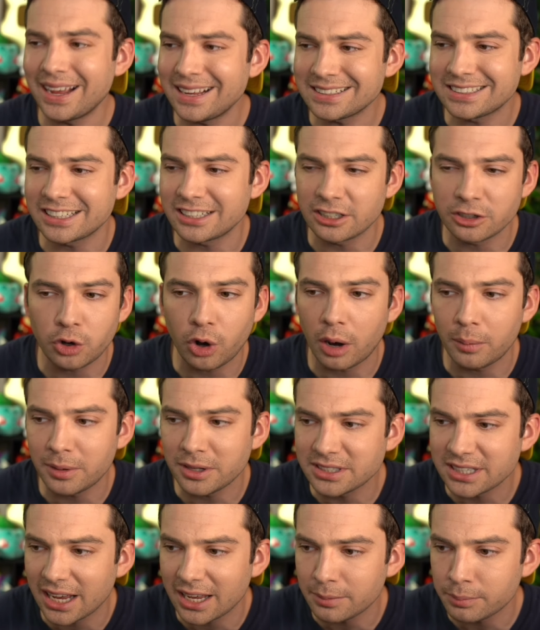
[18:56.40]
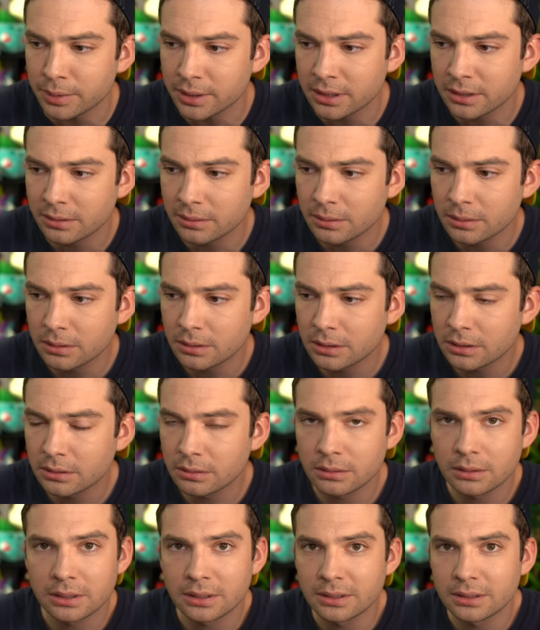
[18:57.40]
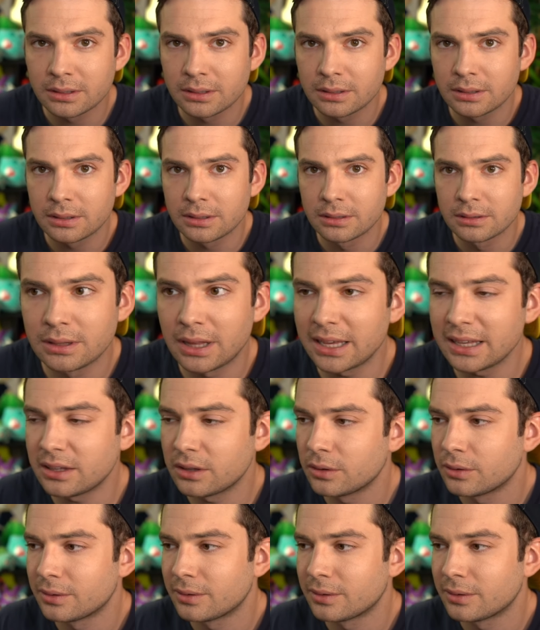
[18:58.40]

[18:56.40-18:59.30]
is it a normal type? Like,